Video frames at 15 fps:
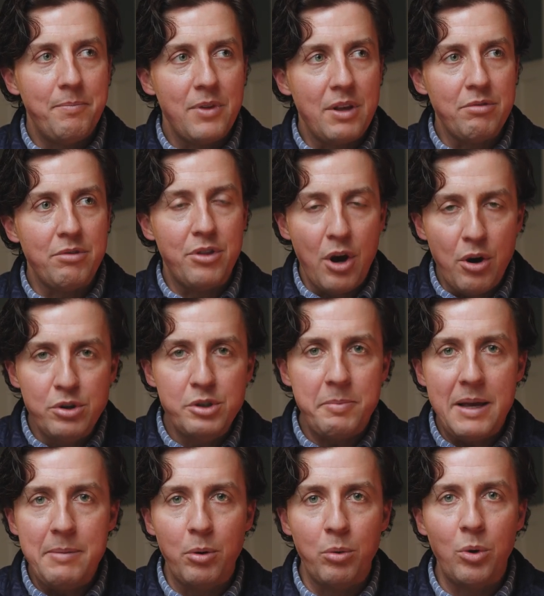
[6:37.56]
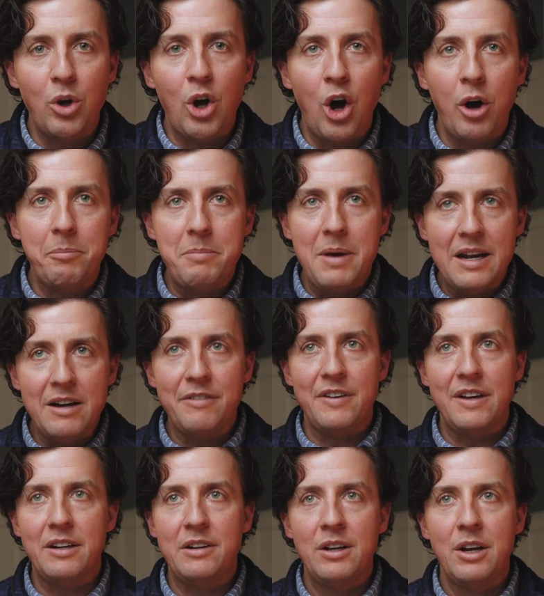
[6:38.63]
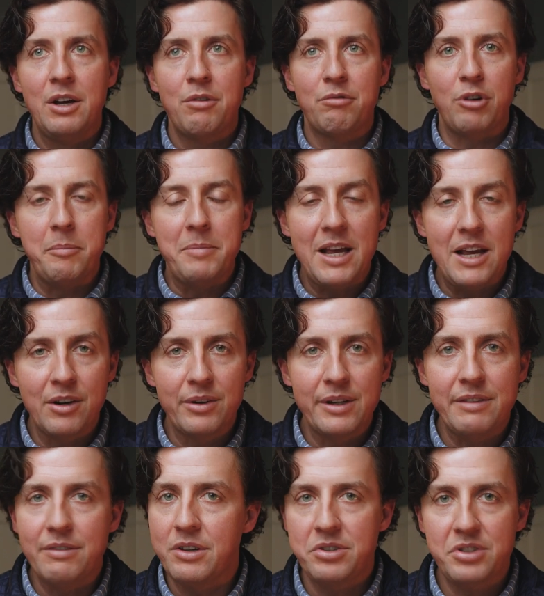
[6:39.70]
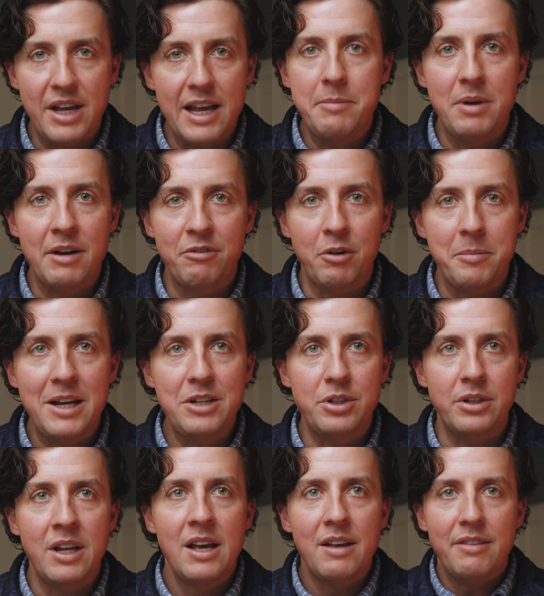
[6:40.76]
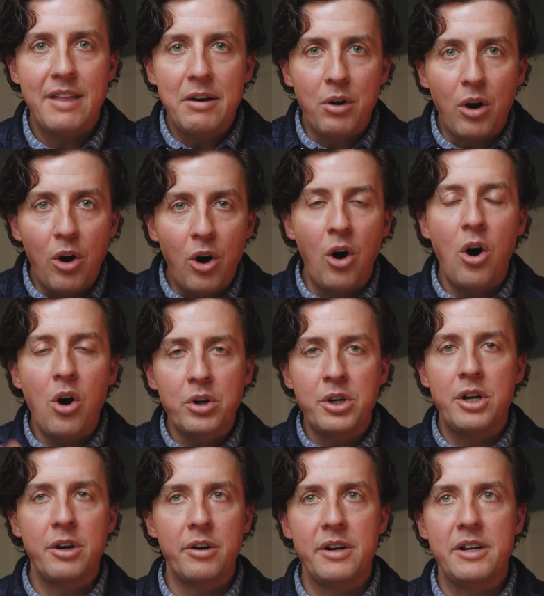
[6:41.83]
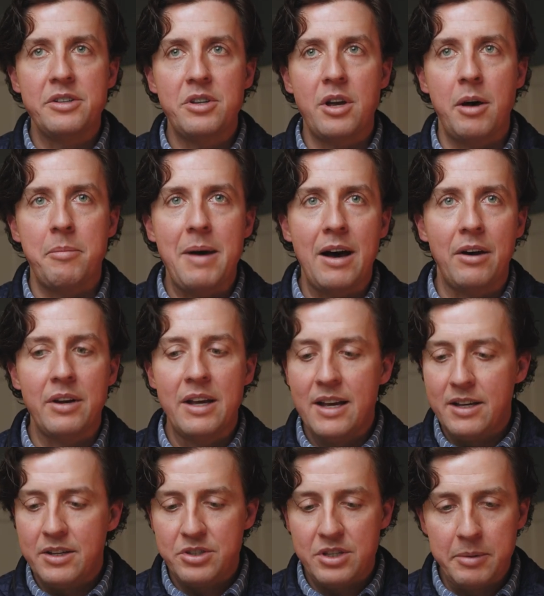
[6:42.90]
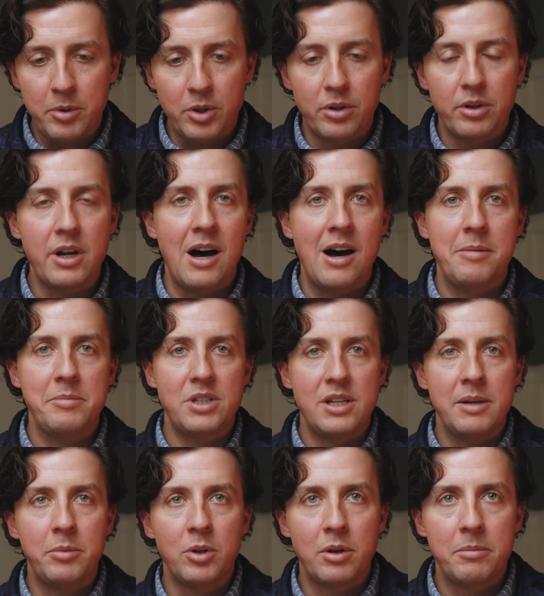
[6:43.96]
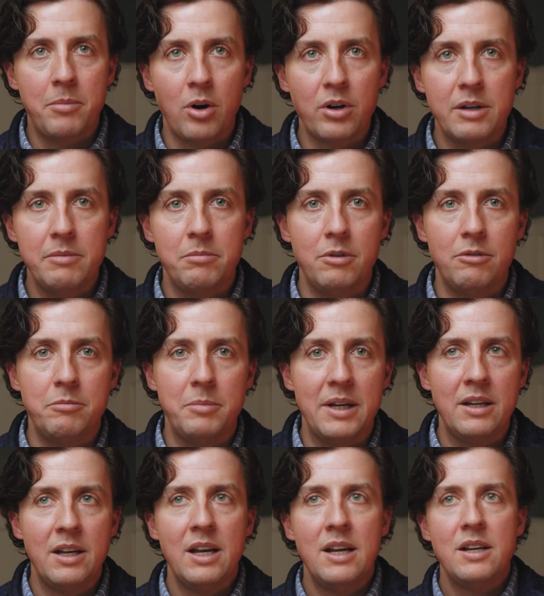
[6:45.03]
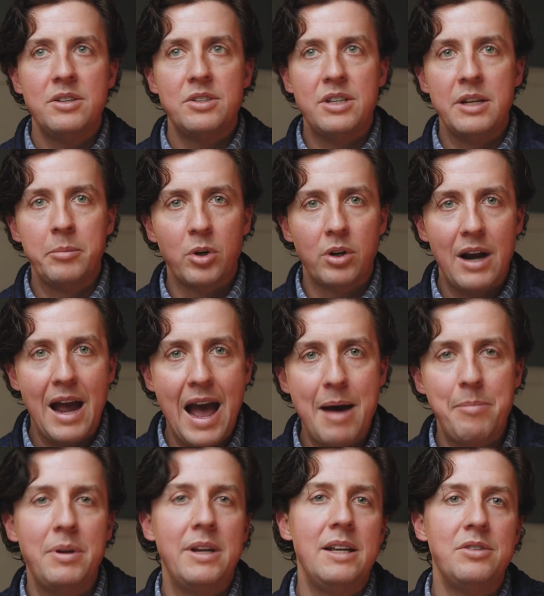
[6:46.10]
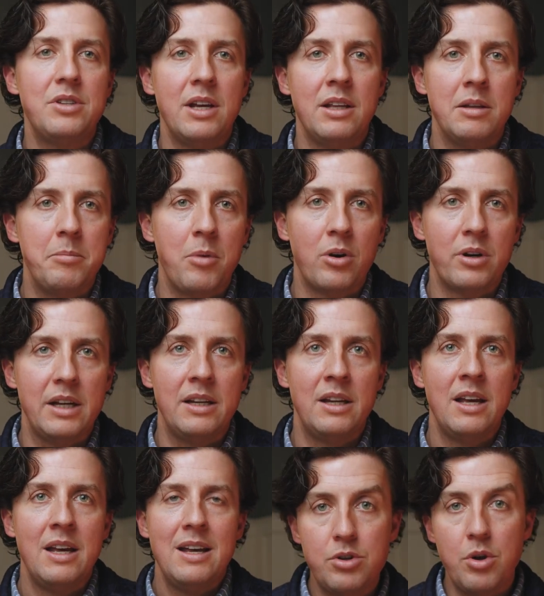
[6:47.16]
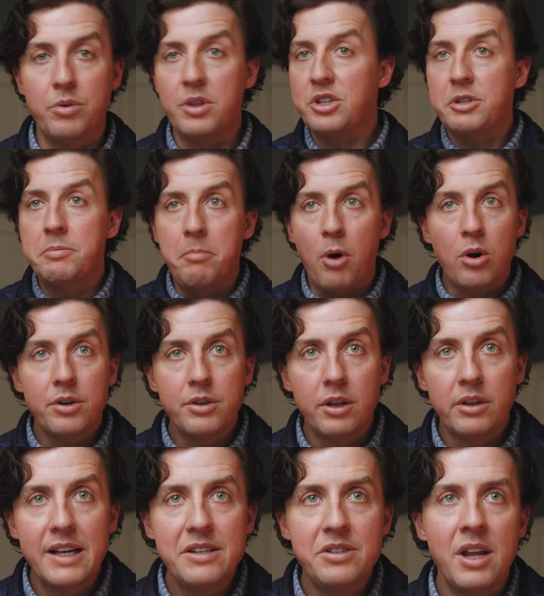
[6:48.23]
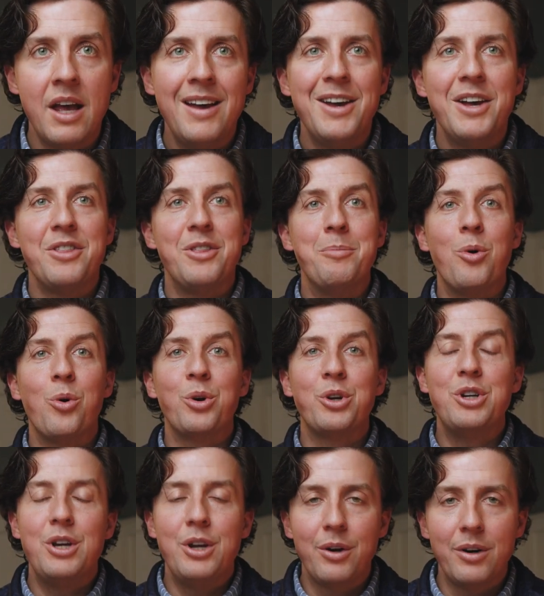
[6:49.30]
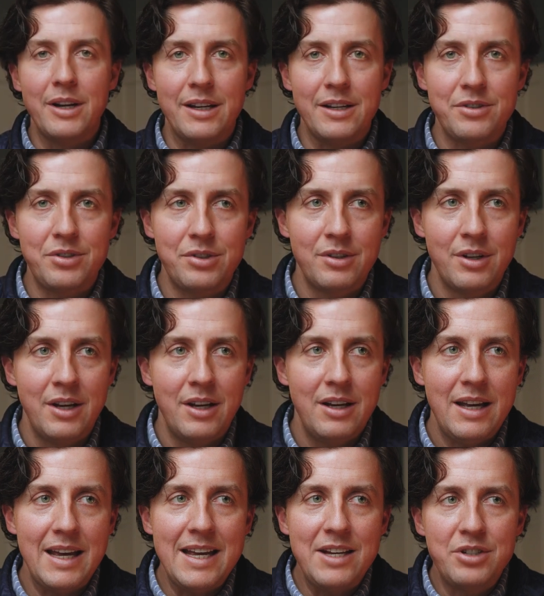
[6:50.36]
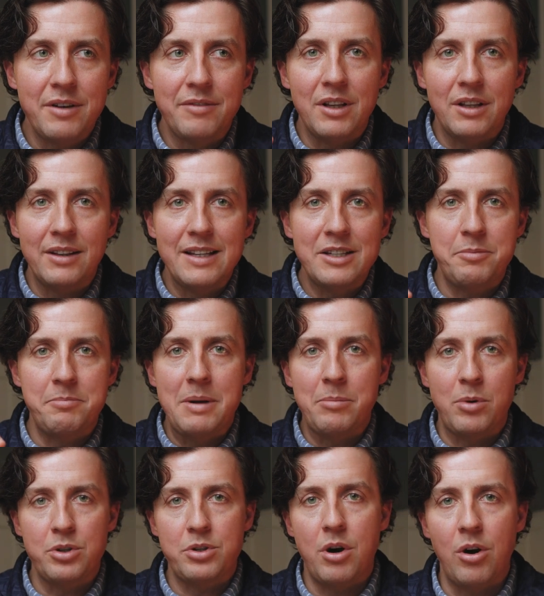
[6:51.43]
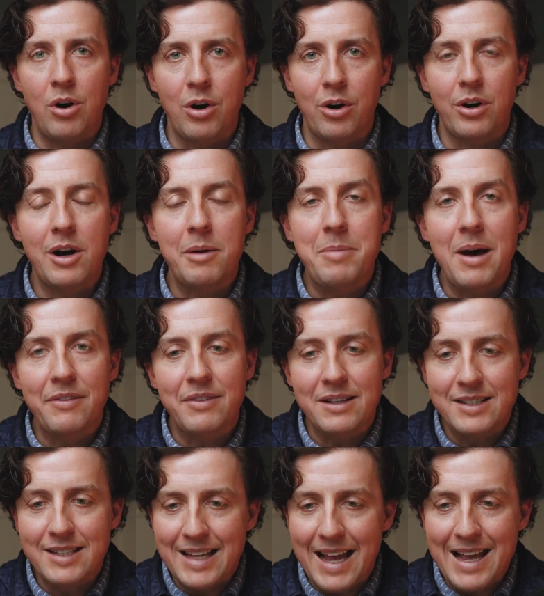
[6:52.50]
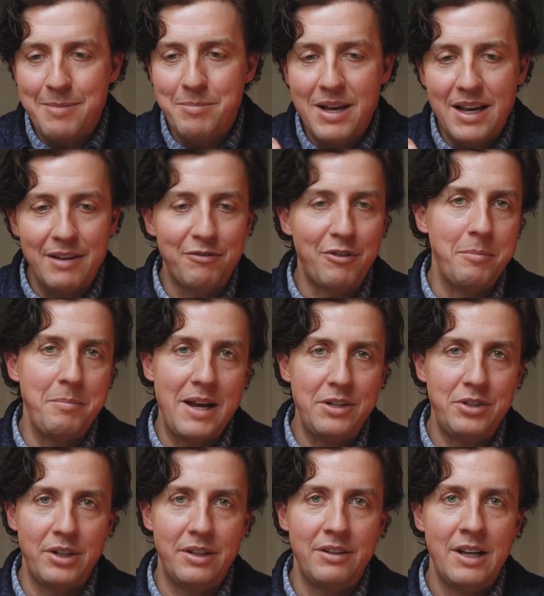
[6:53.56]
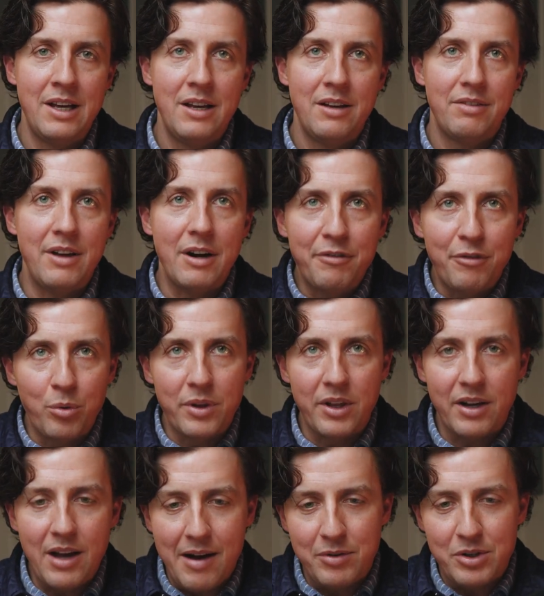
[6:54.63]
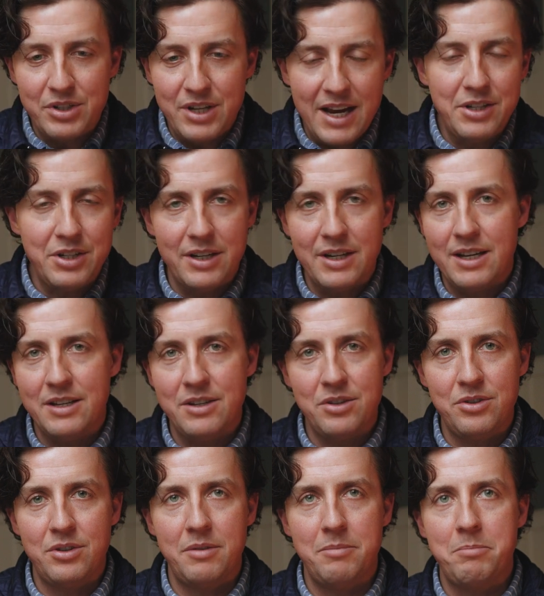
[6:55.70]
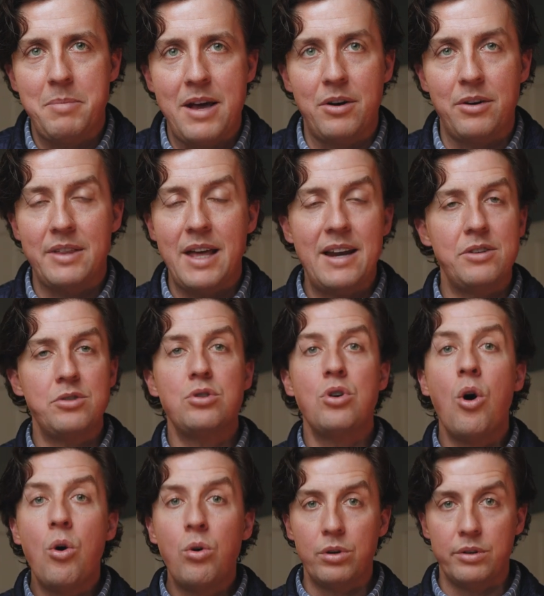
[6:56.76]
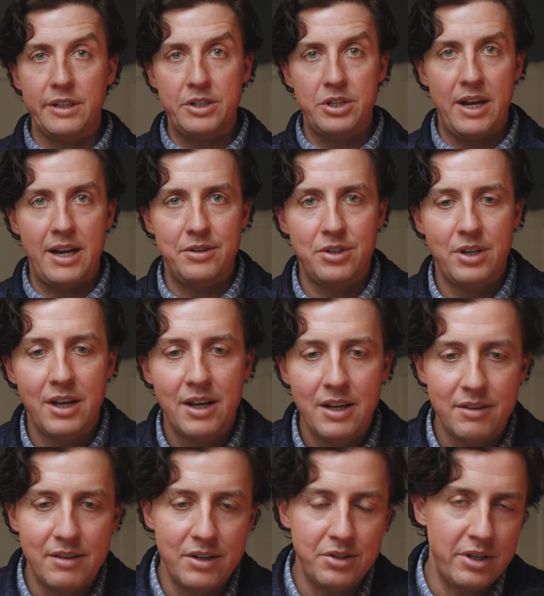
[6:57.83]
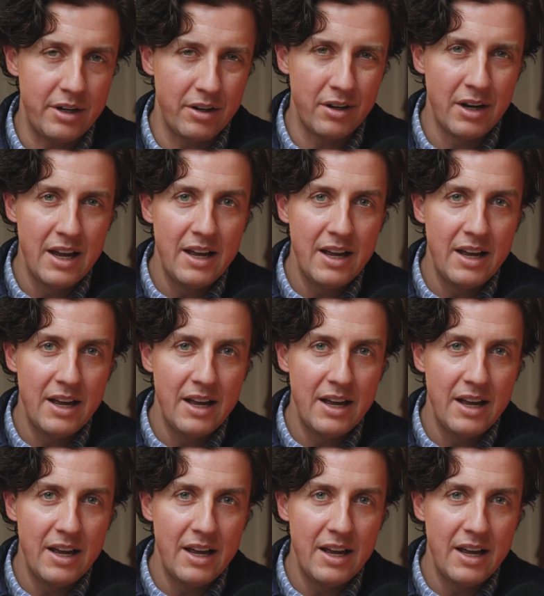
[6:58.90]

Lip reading: those people will all benefit from hearing the same information. They are all curious about similar comps, similar market movement, similar happenings in the market. So the smarter the list, the more curious each of the list members are about the same information. Therefore, the conversation is better. That has totally changed this year.